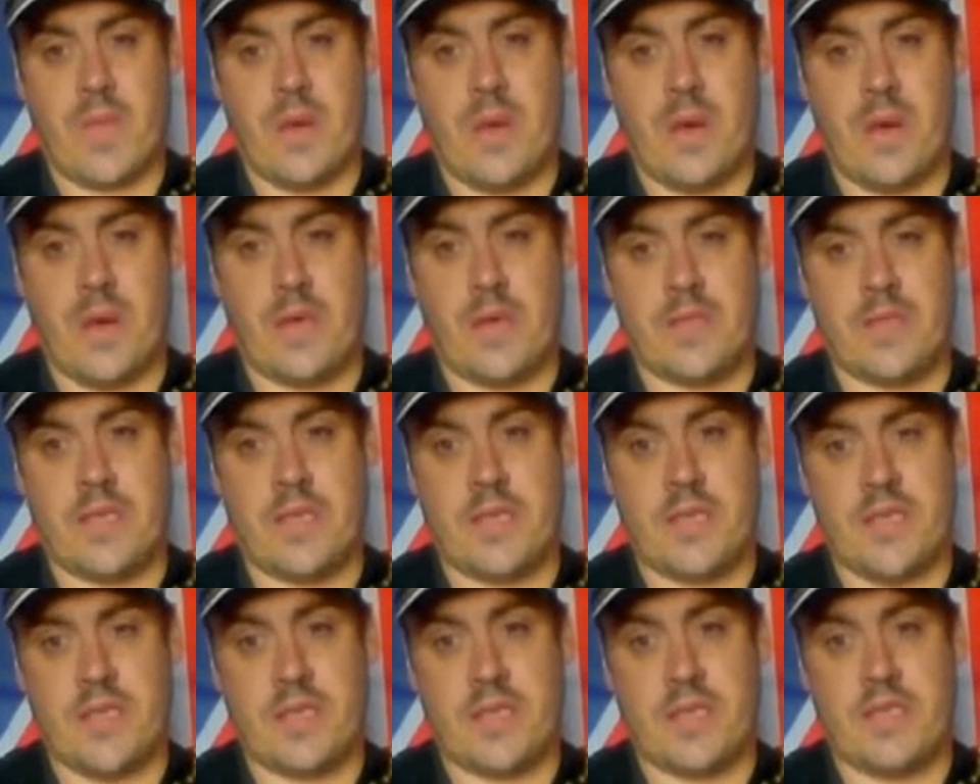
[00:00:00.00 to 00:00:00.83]
as
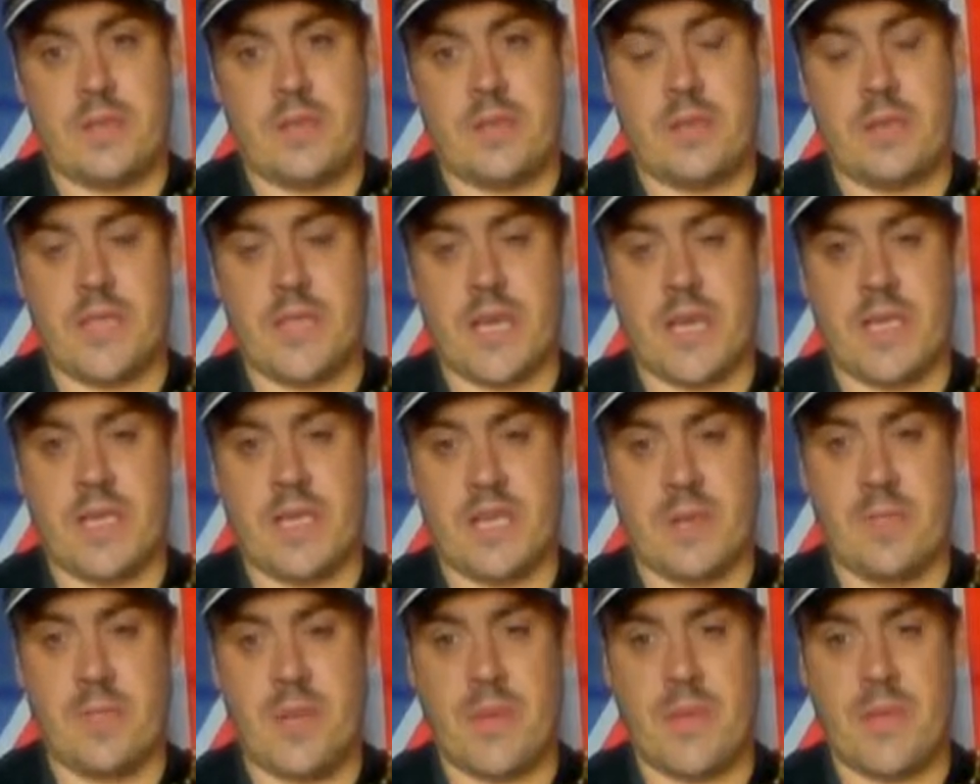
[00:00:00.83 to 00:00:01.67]
ECW Tag
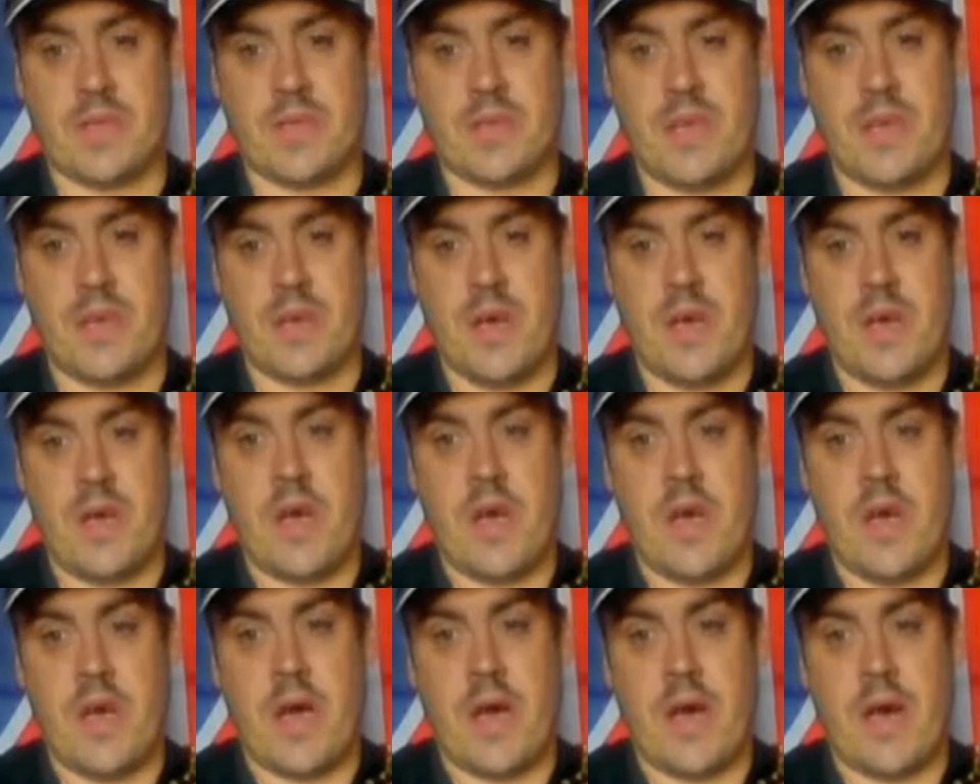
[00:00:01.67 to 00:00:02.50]
Champions.
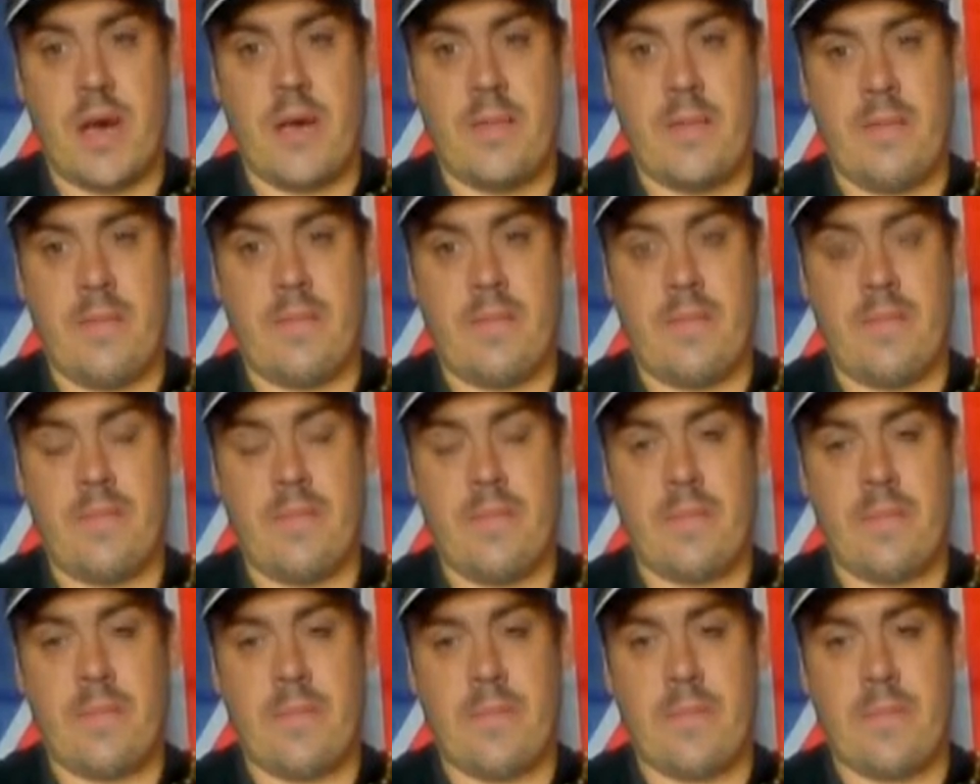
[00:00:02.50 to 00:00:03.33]
It
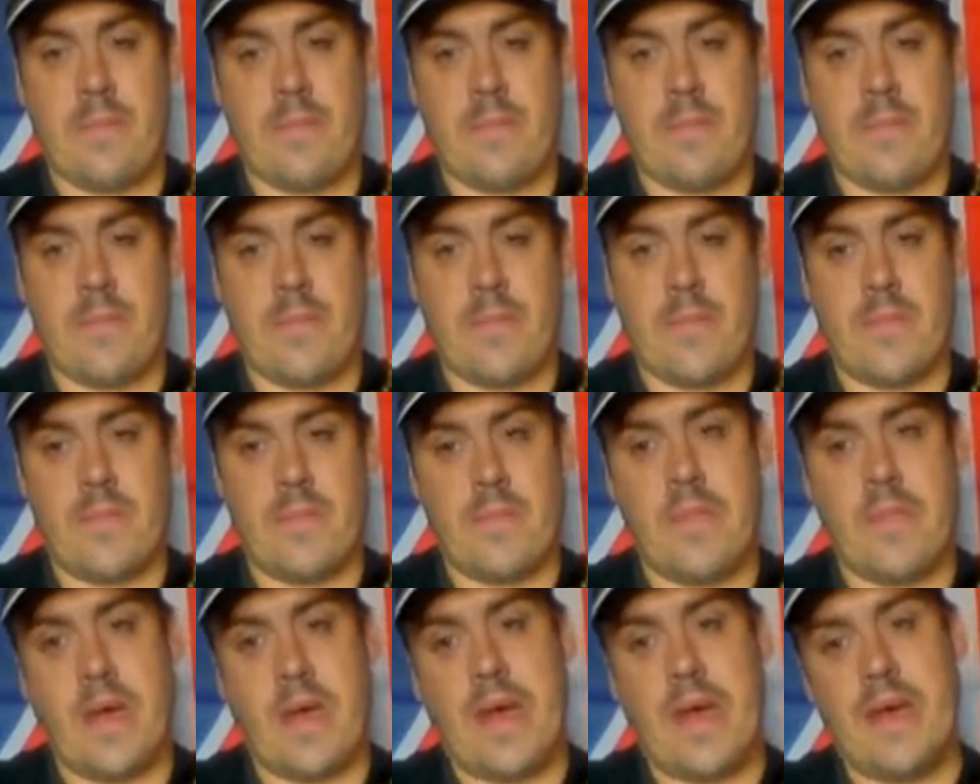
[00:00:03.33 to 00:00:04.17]

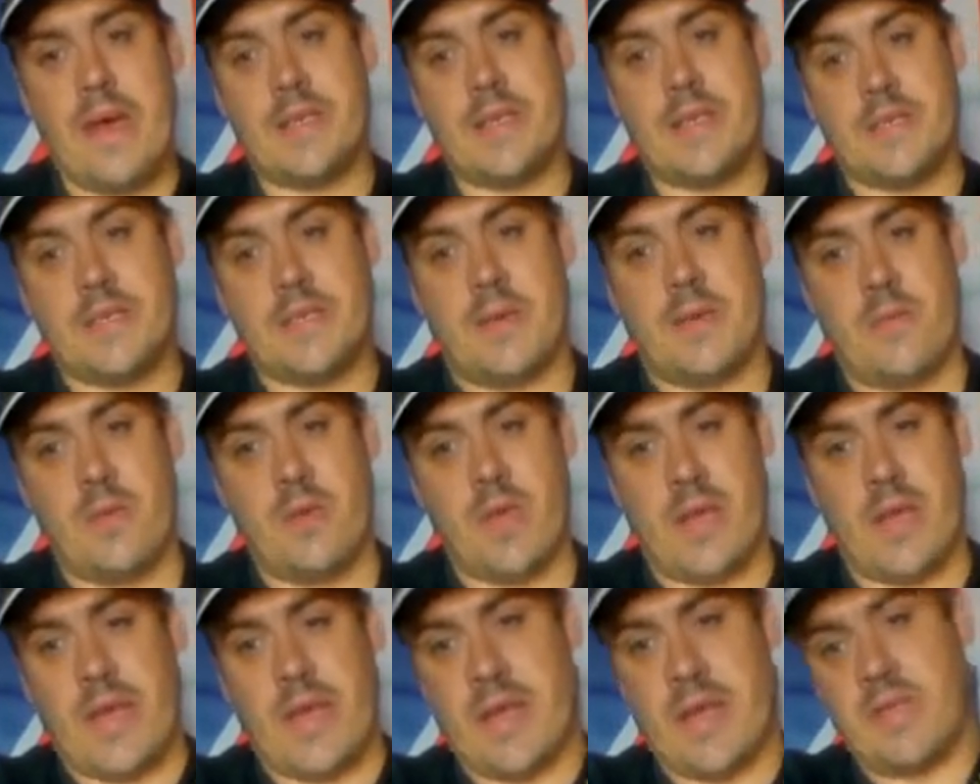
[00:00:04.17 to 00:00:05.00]
is a
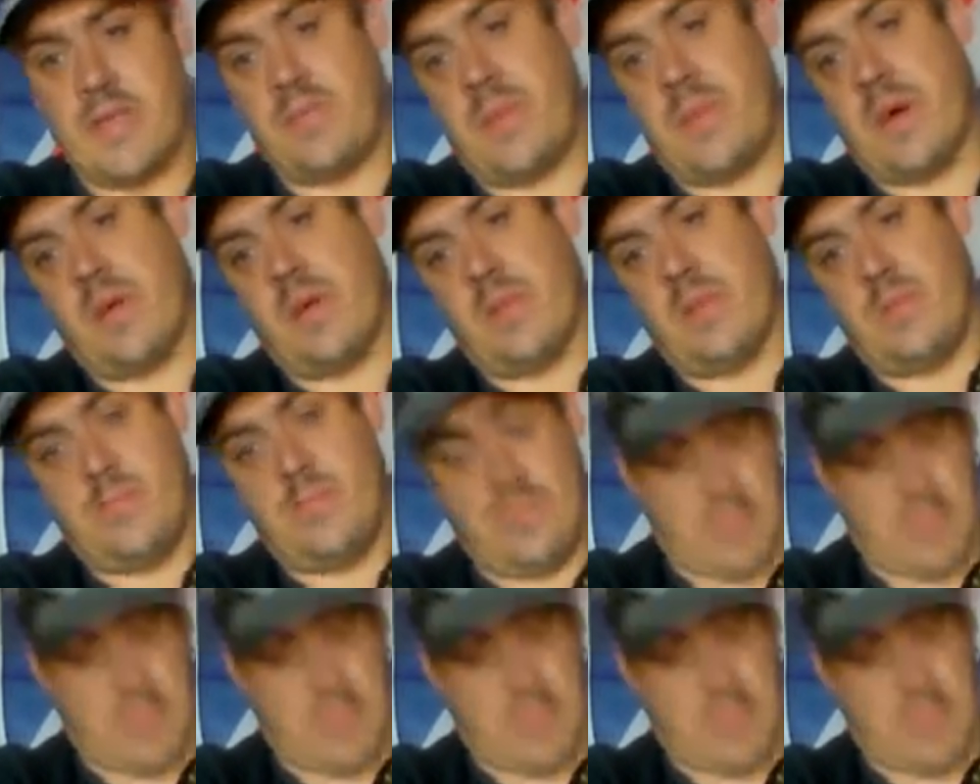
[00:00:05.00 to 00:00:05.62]
really nice belt.